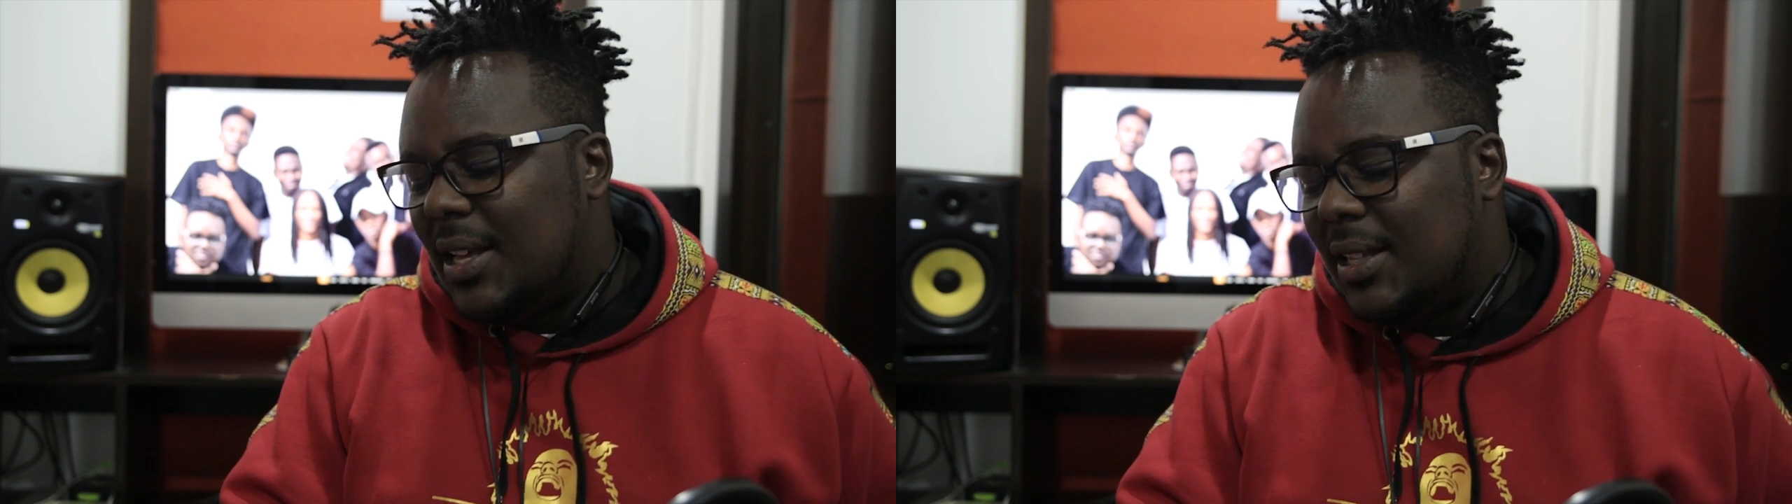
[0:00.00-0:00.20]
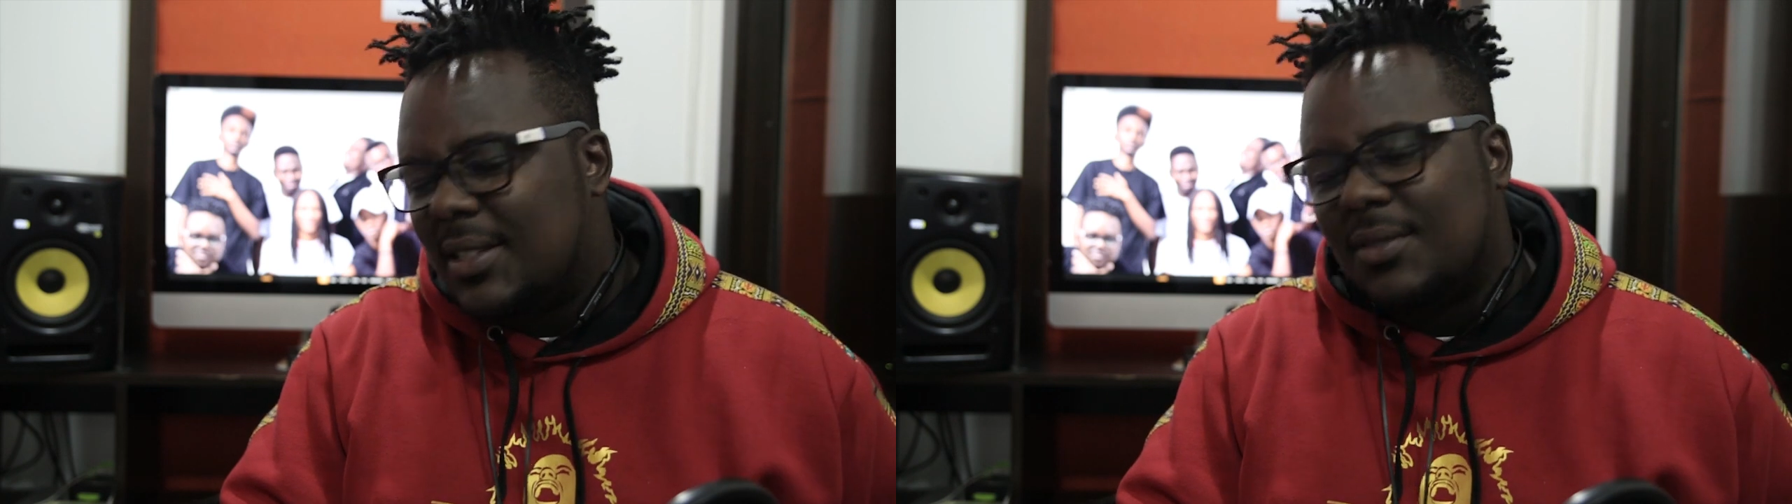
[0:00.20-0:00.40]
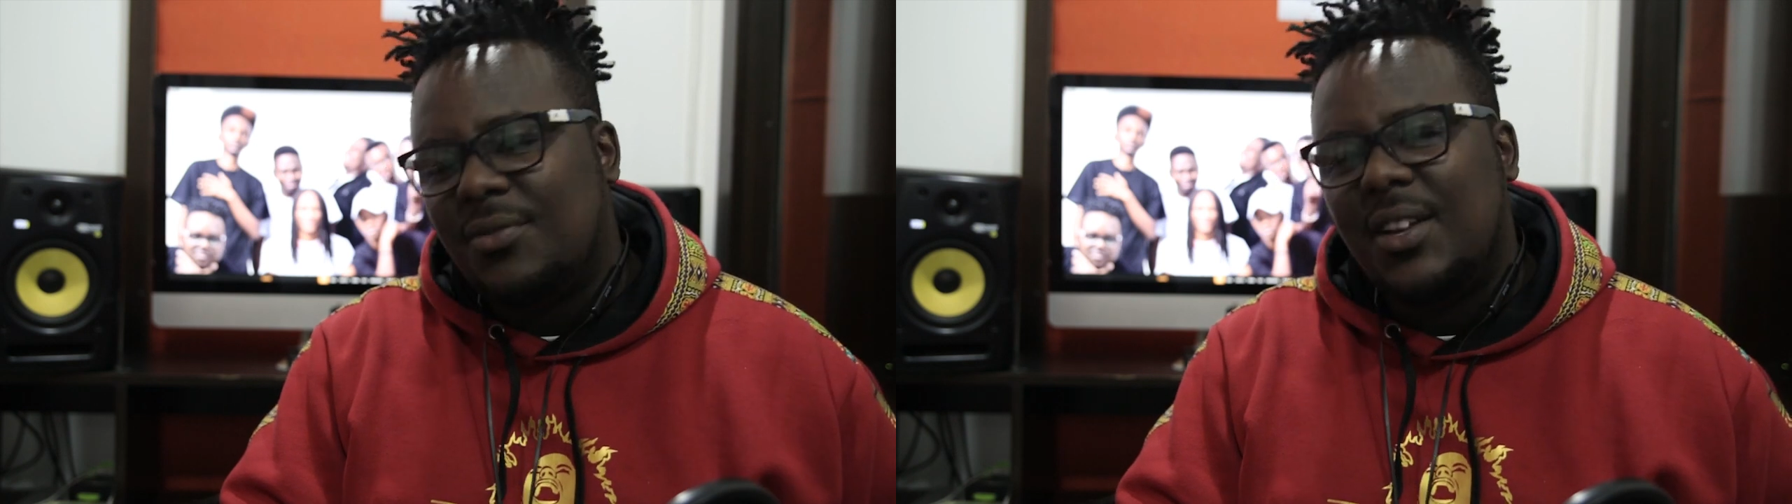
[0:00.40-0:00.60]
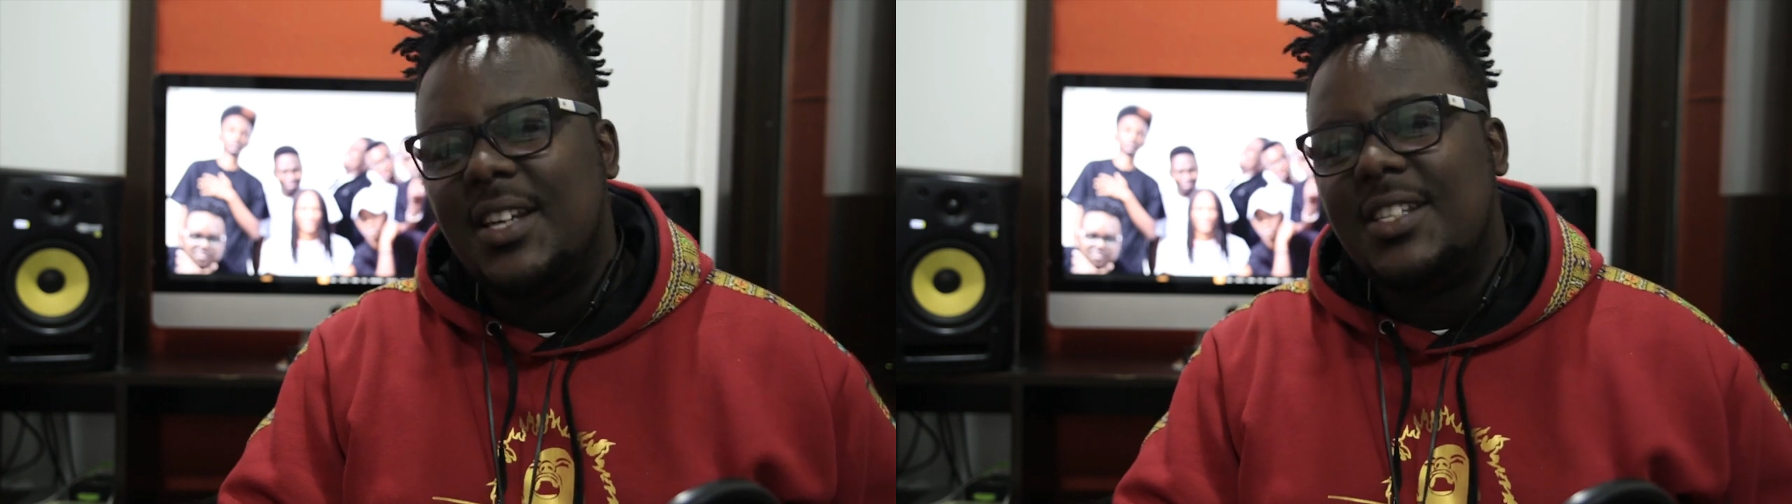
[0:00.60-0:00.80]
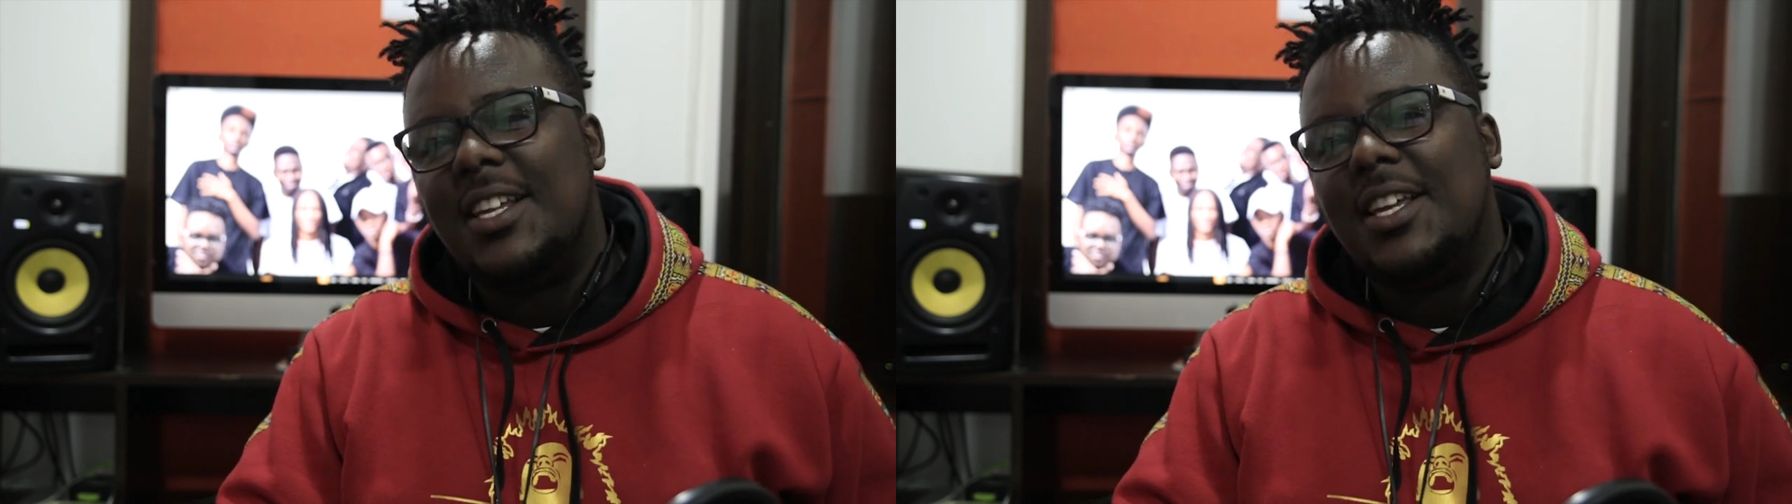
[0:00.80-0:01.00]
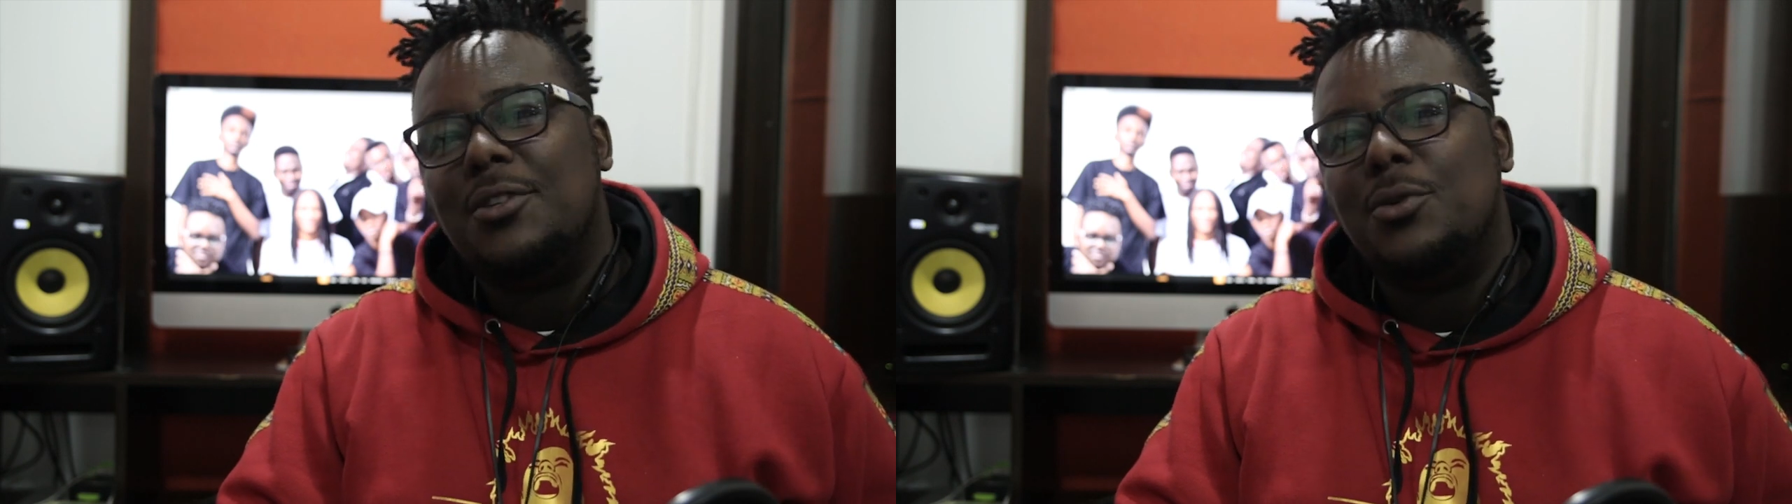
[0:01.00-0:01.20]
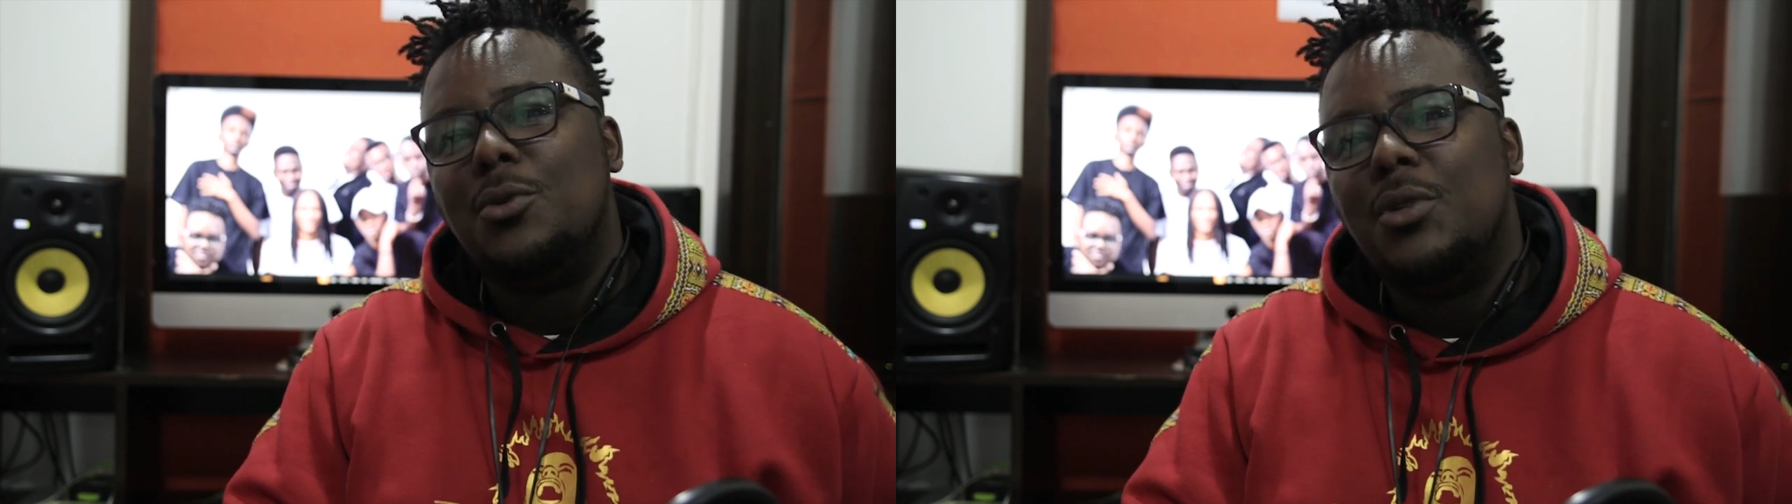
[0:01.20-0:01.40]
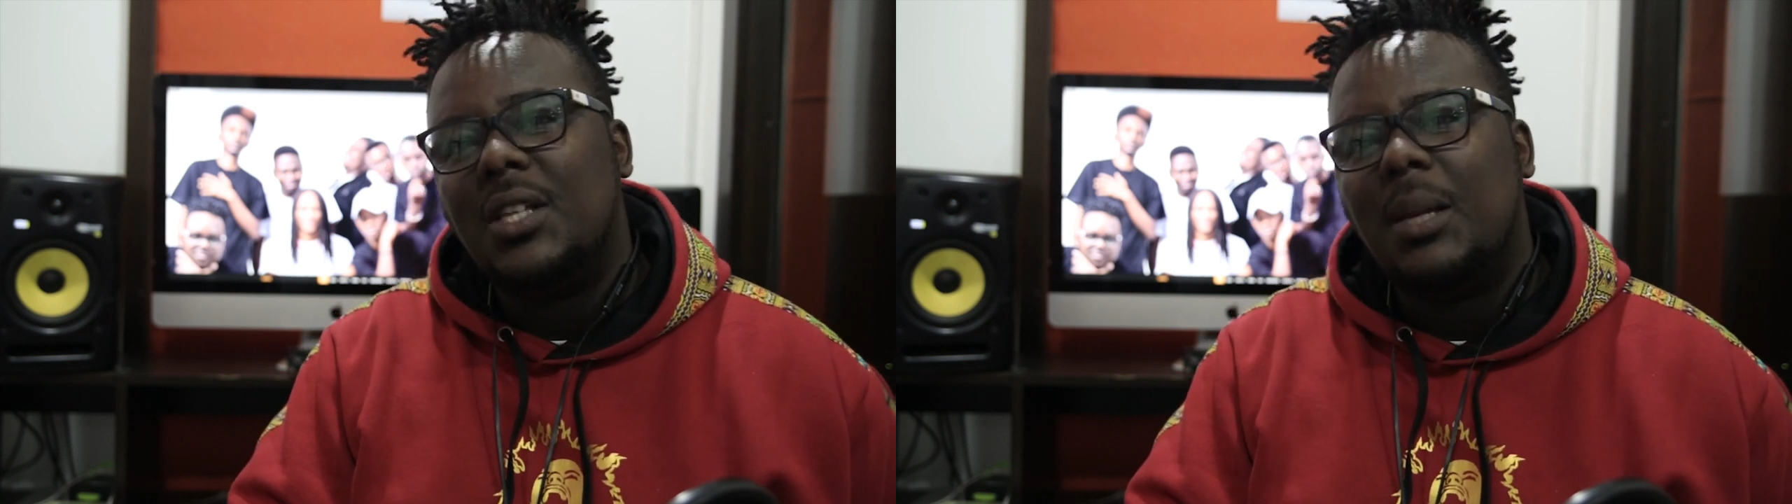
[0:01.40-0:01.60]
it's very tricky
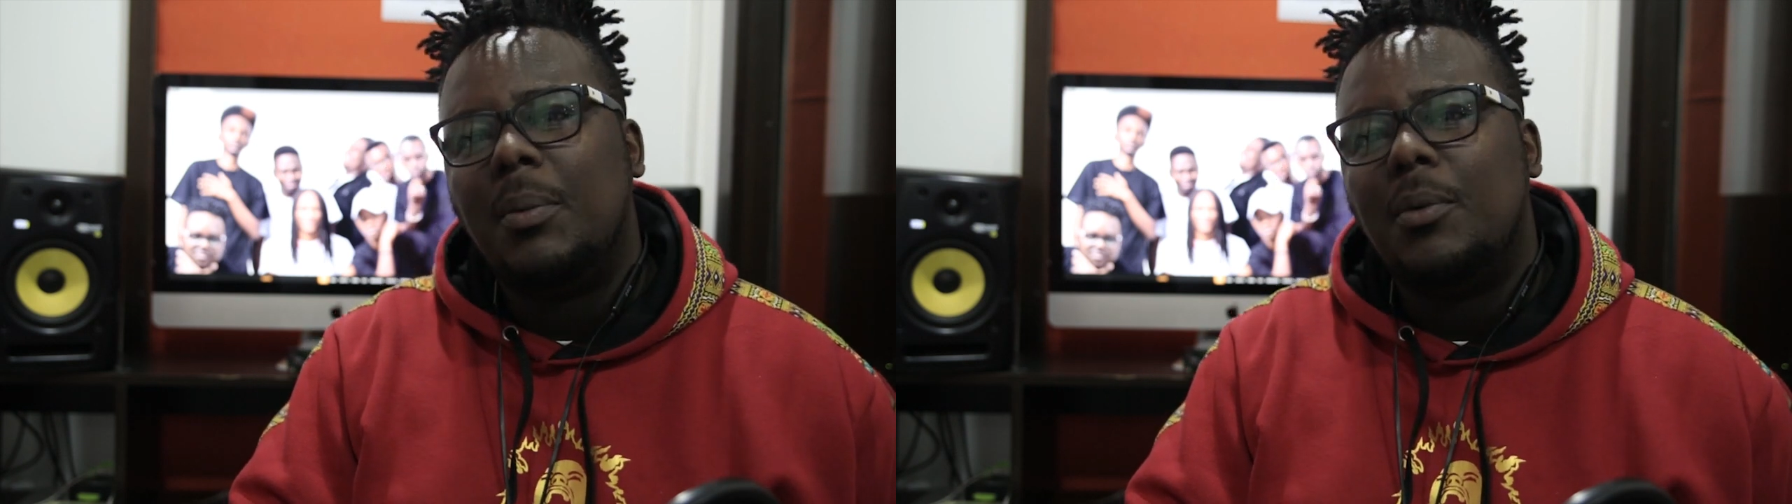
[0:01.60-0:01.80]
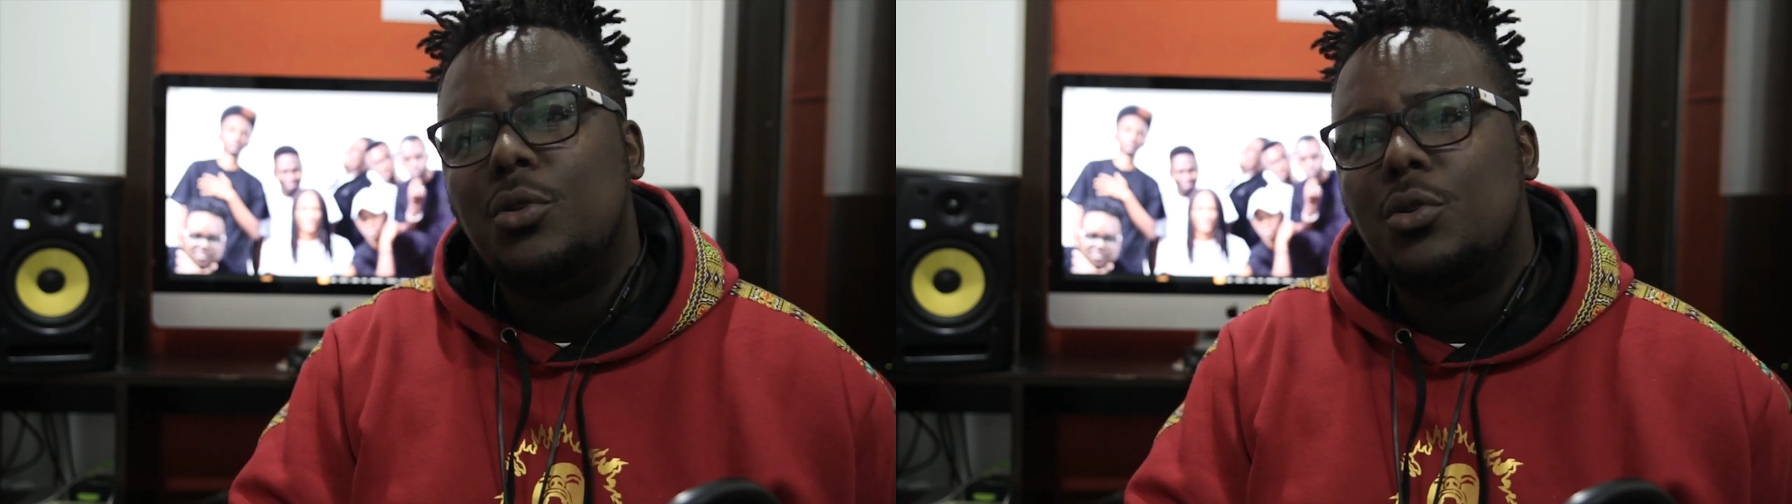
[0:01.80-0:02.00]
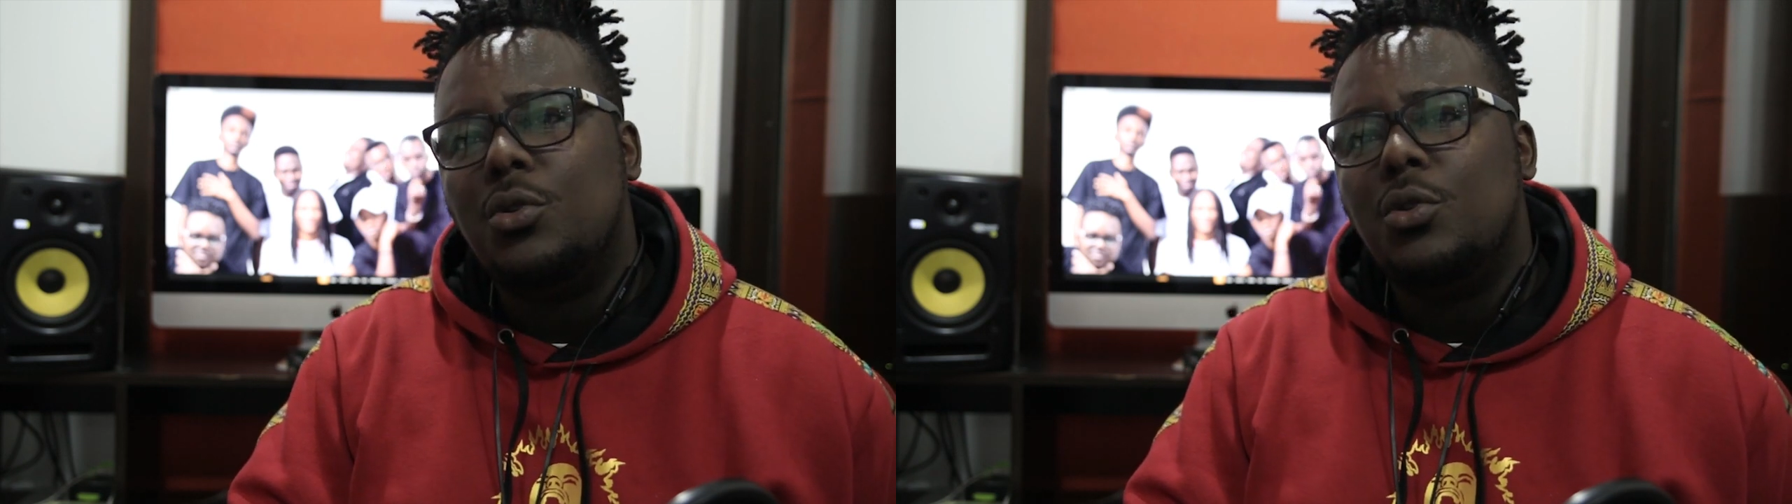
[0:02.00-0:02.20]
to tell people to